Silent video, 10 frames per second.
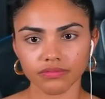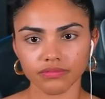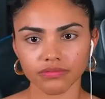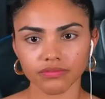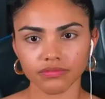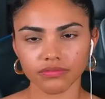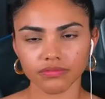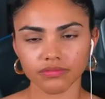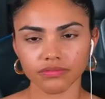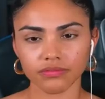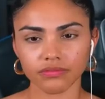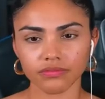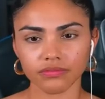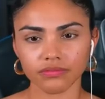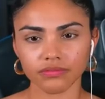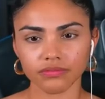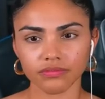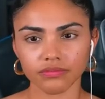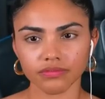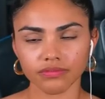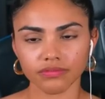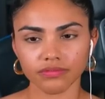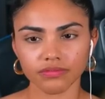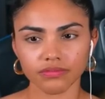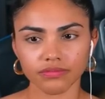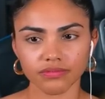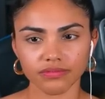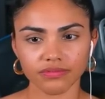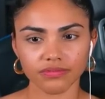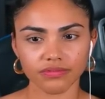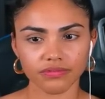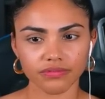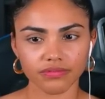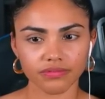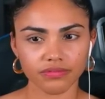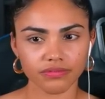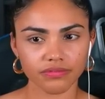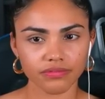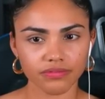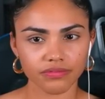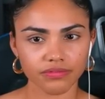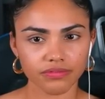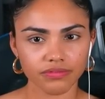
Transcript: [no speech]